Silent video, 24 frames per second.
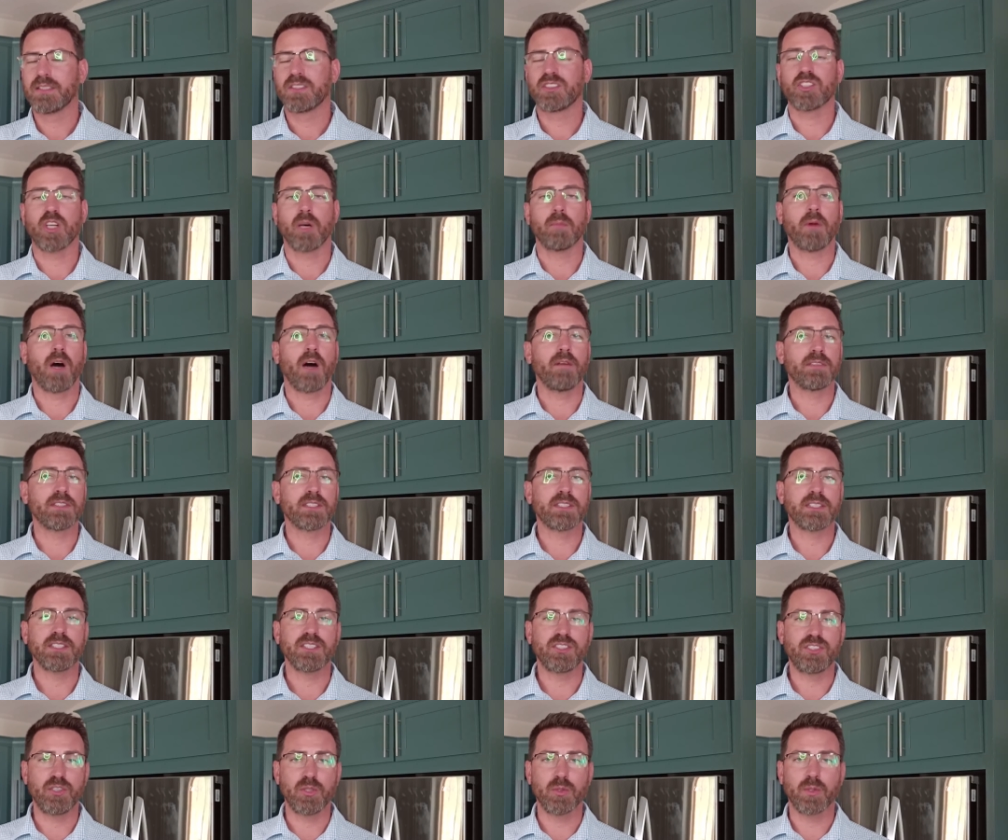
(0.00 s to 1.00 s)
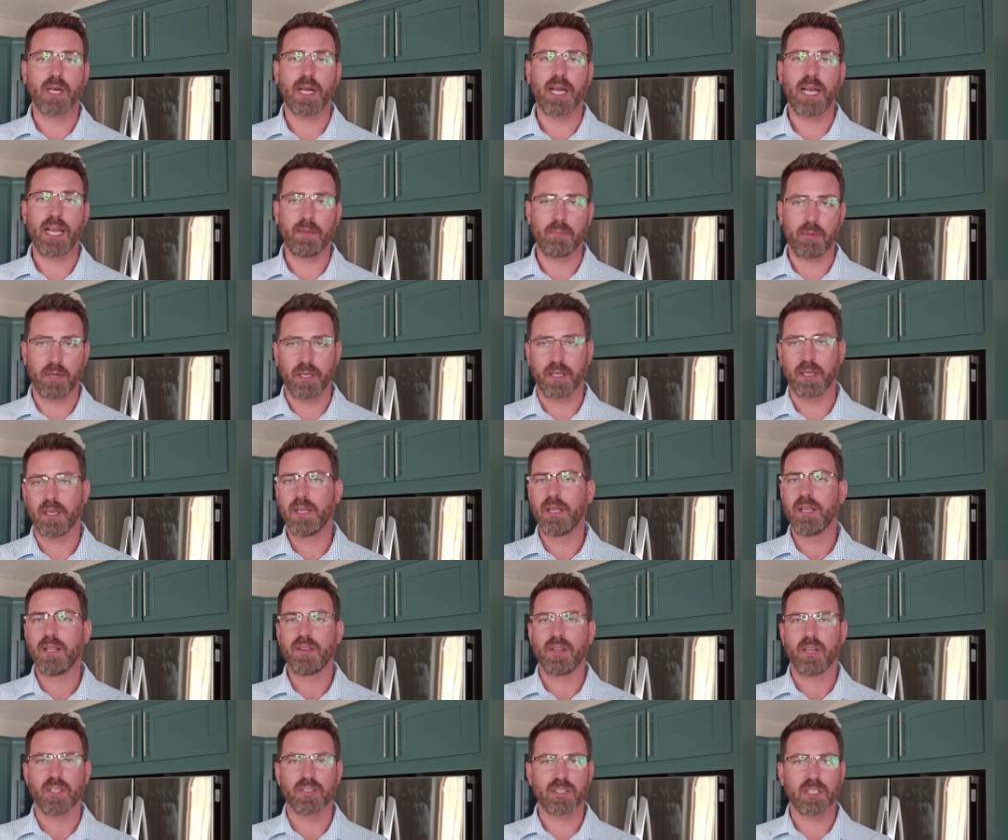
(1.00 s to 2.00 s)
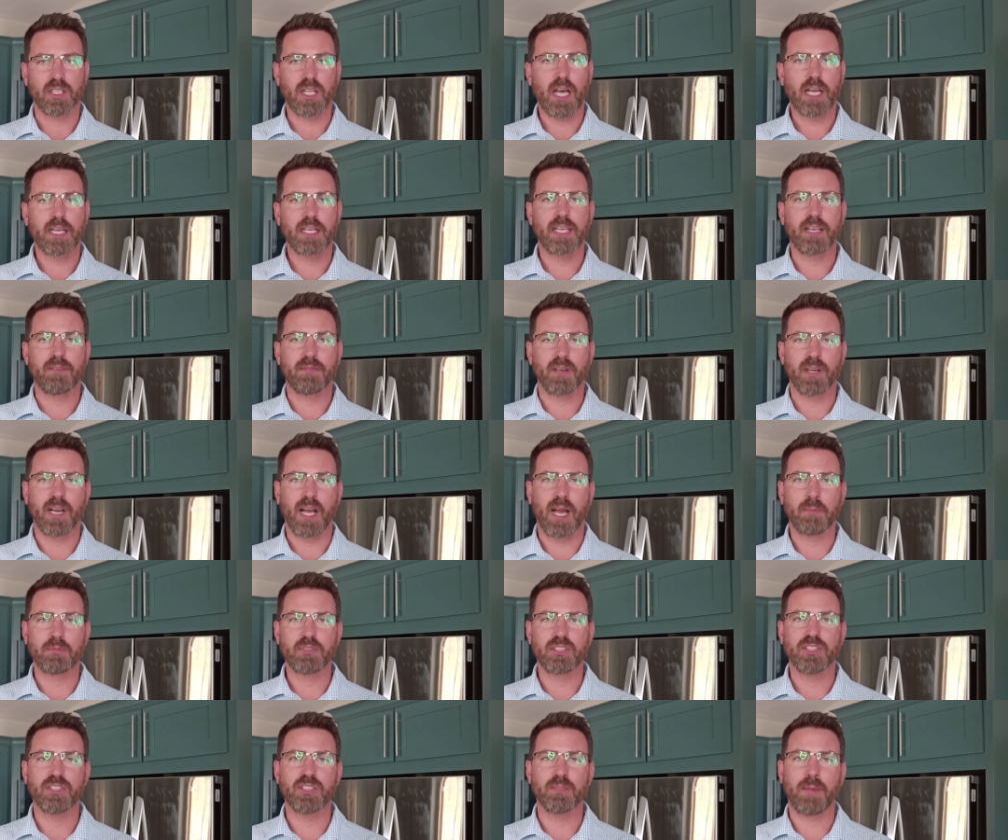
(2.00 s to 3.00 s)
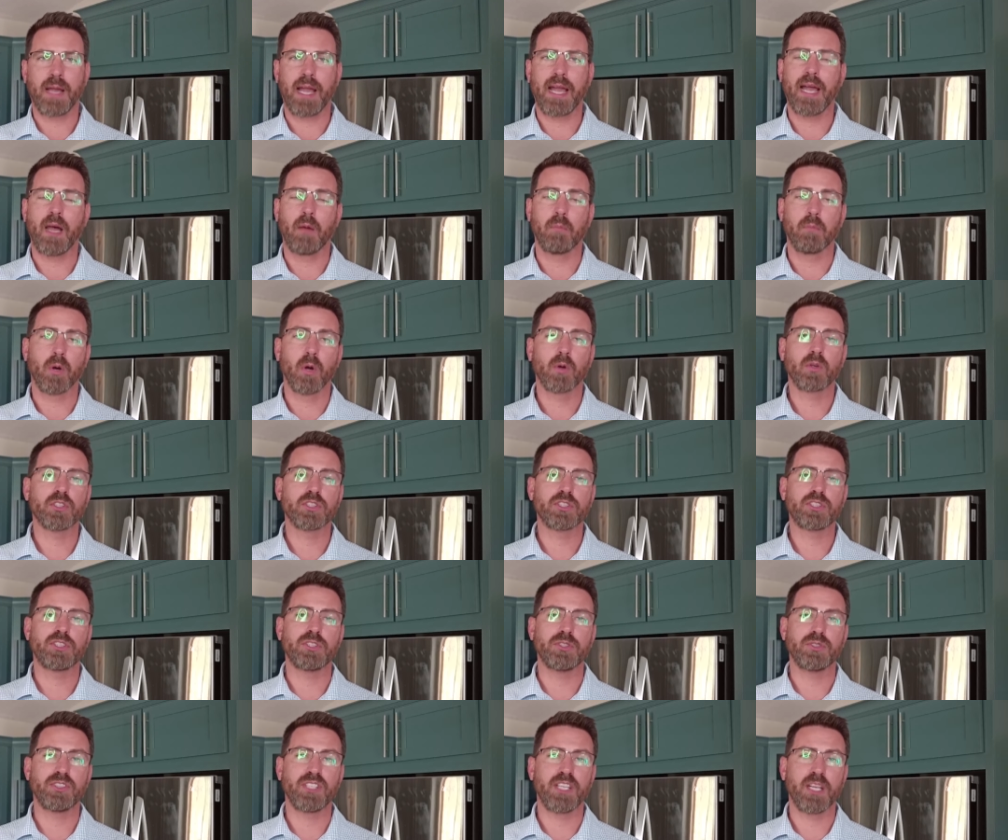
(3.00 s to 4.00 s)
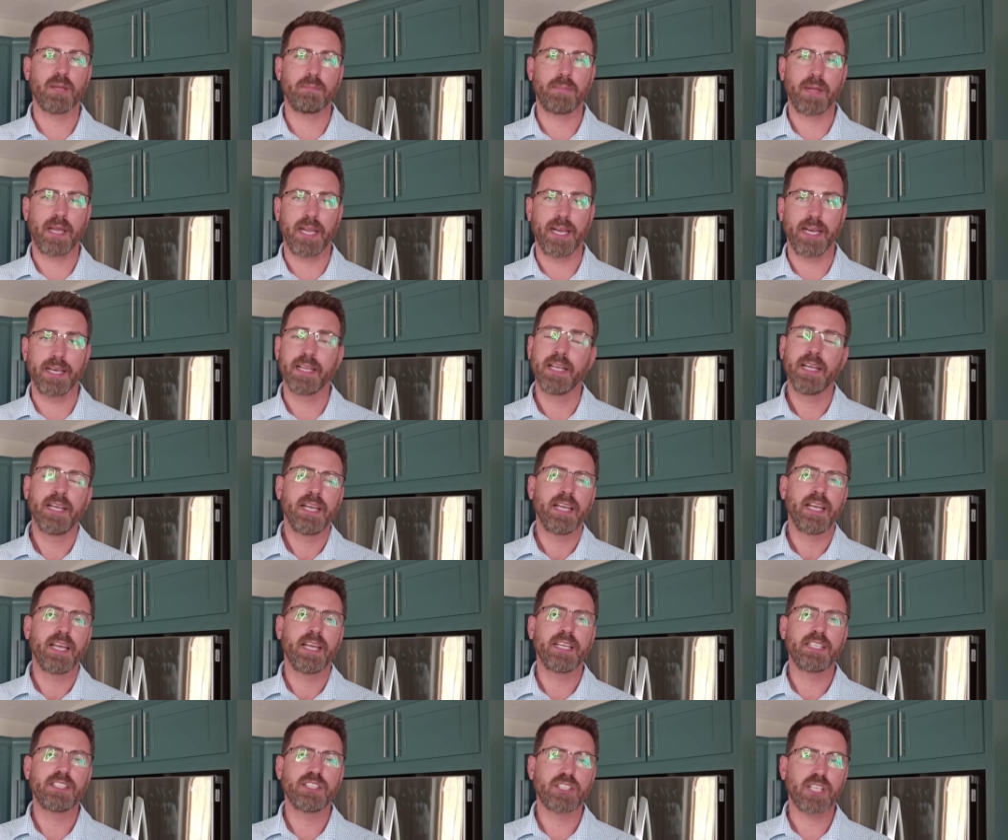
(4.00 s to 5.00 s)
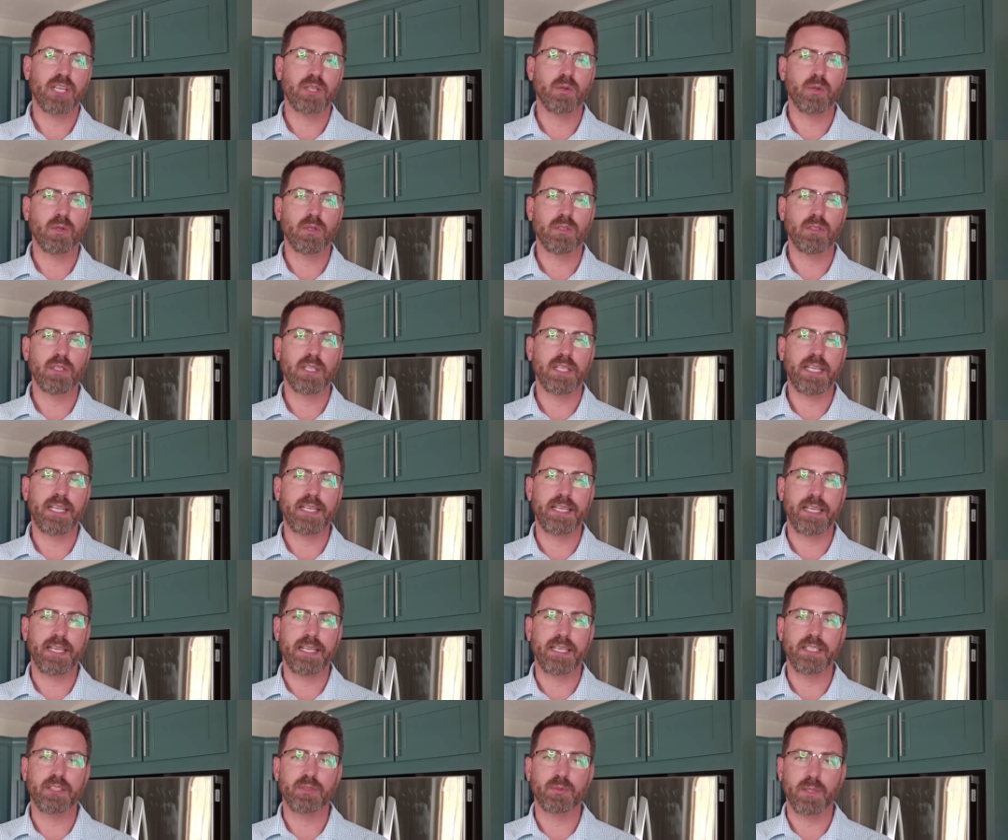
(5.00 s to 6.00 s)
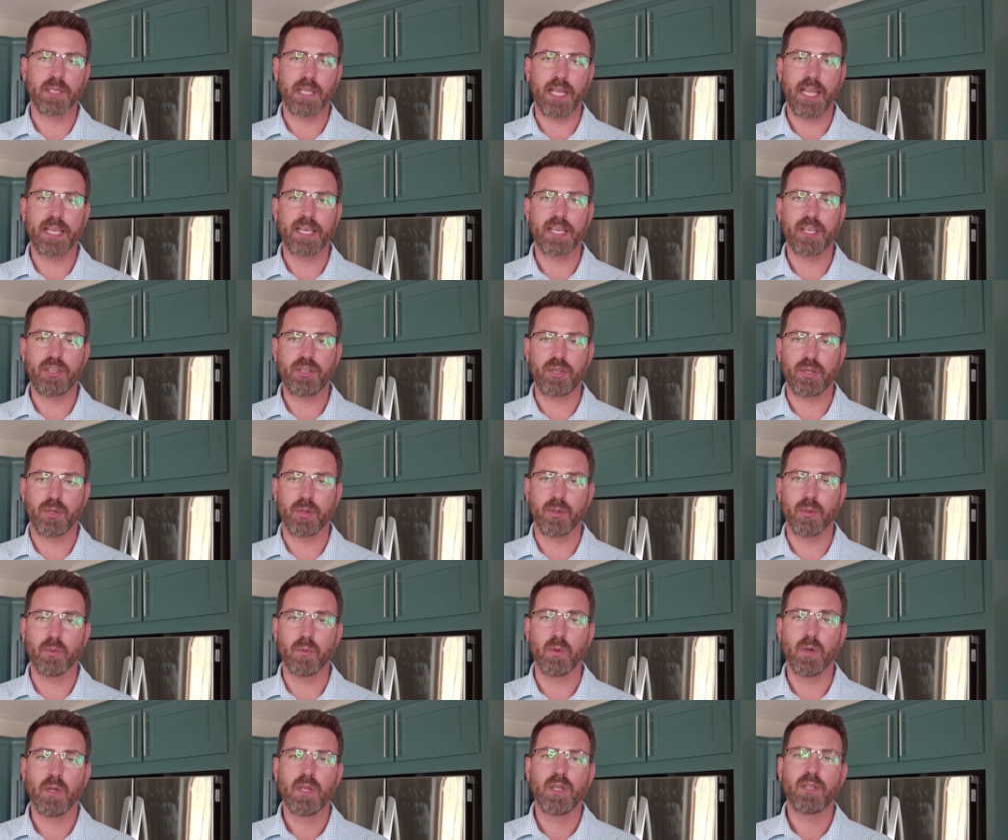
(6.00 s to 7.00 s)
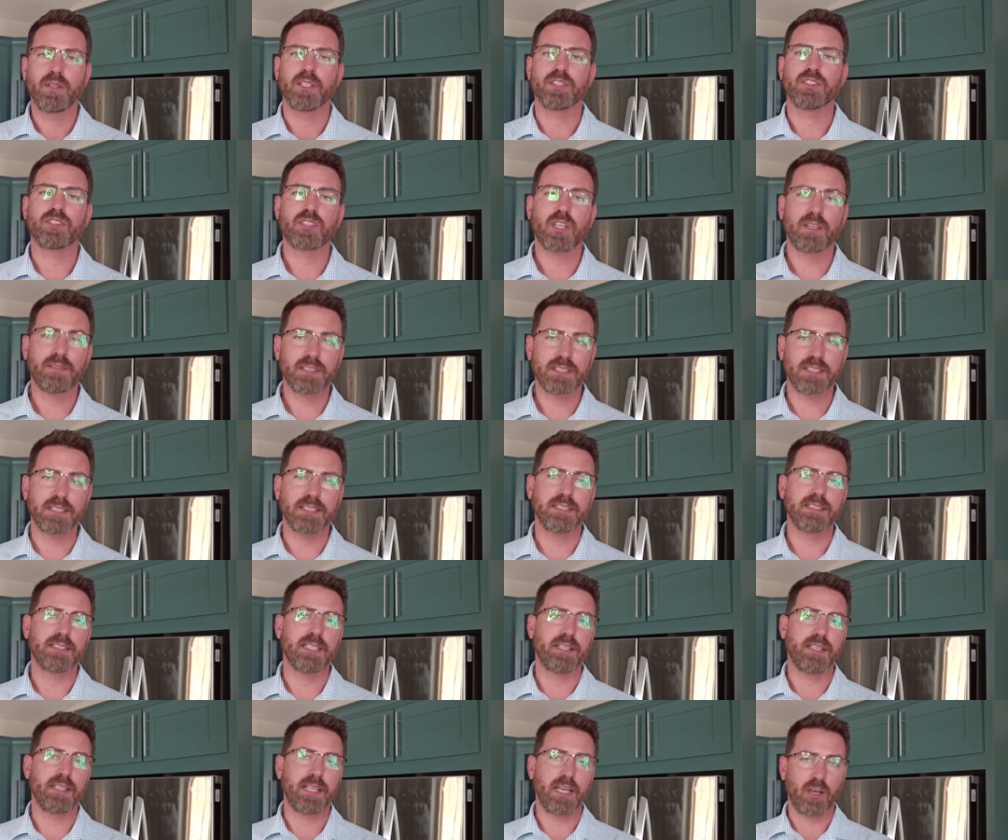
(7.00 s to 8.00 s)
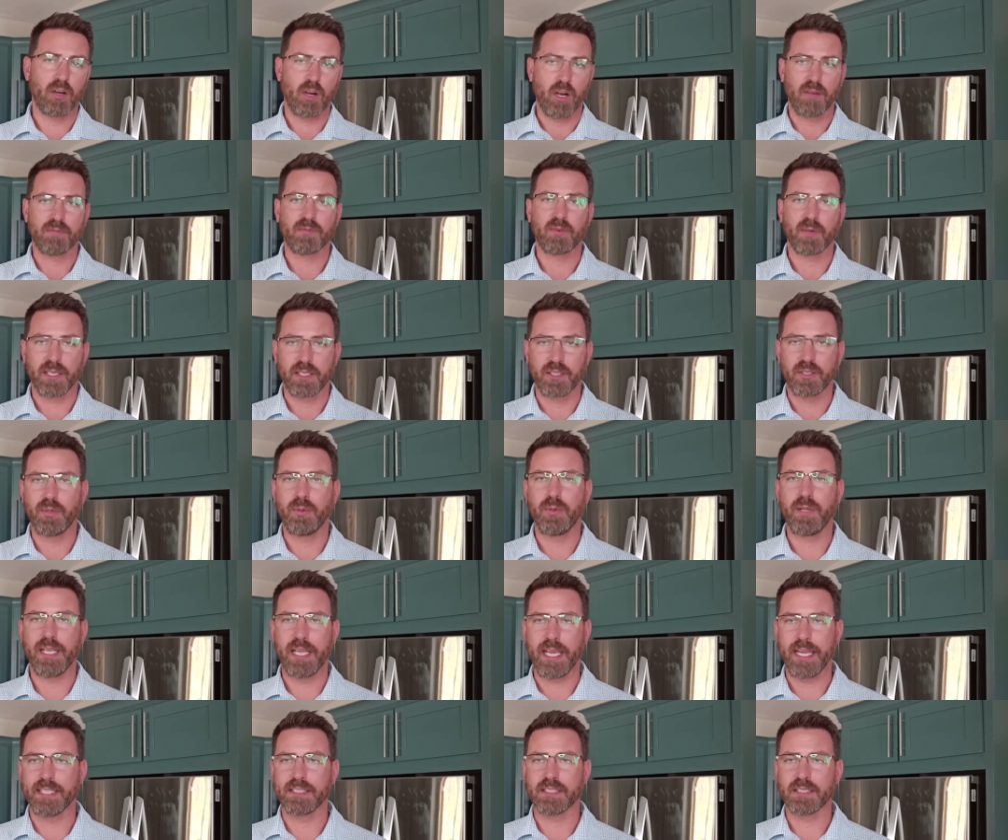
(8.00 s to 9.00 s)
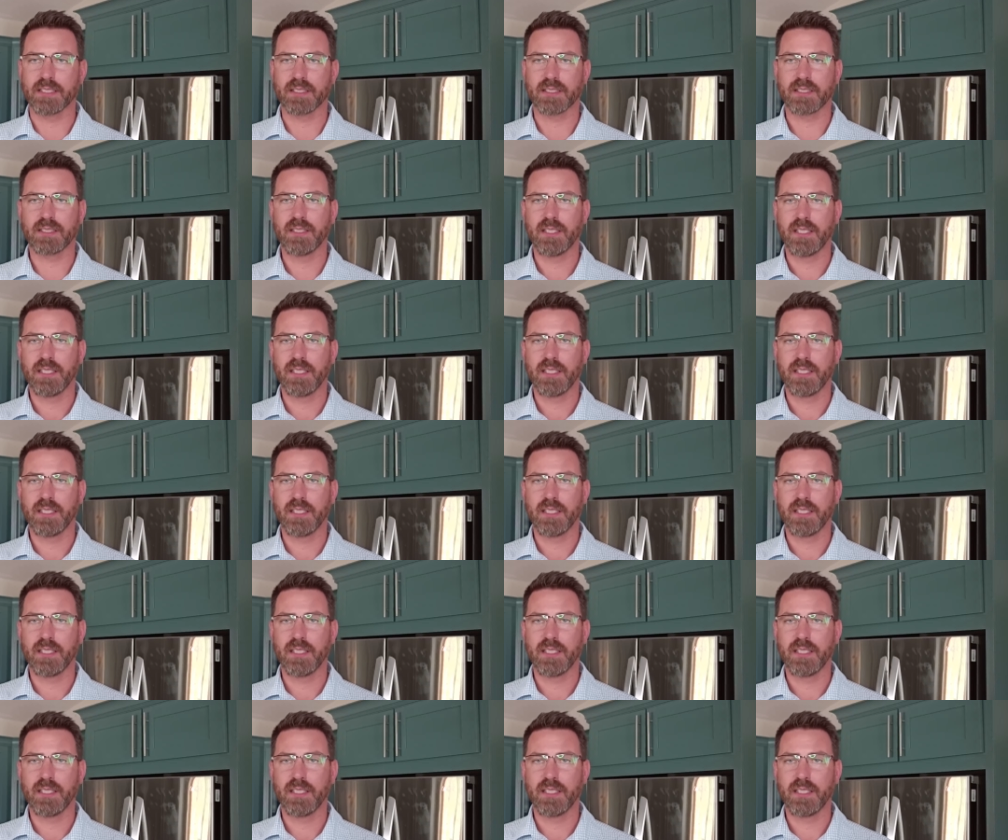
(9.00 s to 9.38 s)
Some offices do a hybrid. There's a lot of different options about how brokers choose to get paid, and in general, it is related to the services that they're offering to the agent.